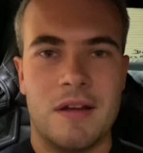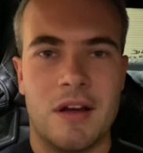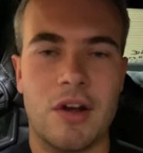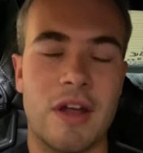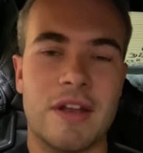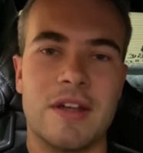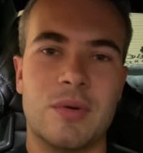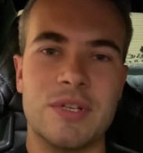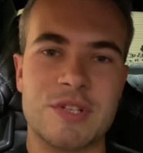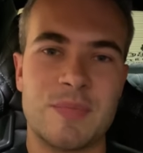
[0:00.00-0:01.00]
All right,
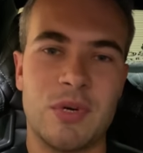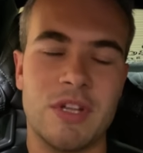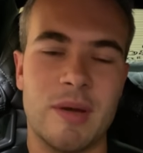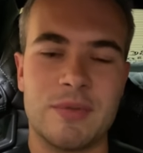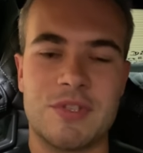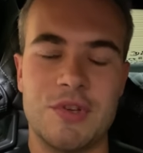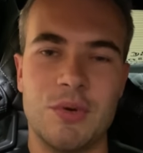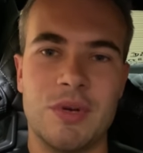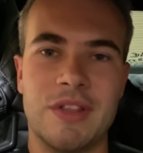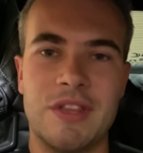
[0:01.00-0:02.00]
we just pulled up
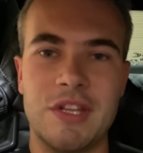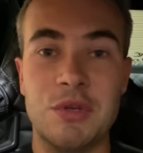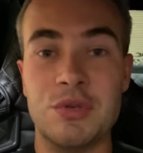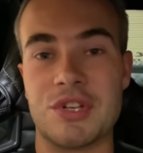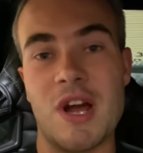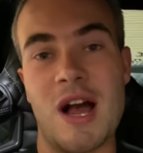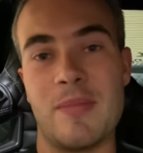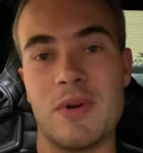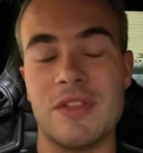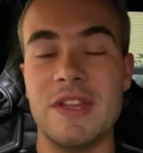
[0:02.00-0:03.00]
to the new shop,
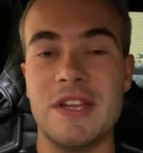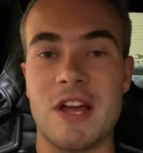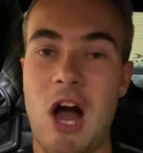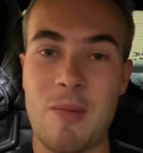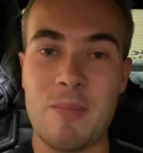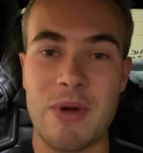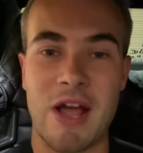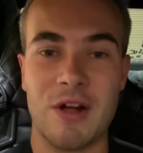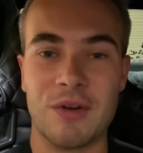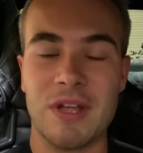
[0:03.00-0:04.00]
the
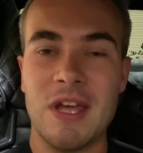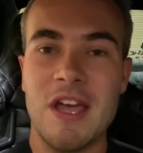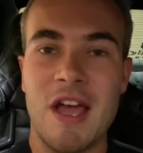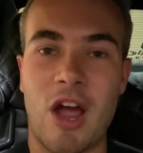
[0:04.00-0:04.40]
compound.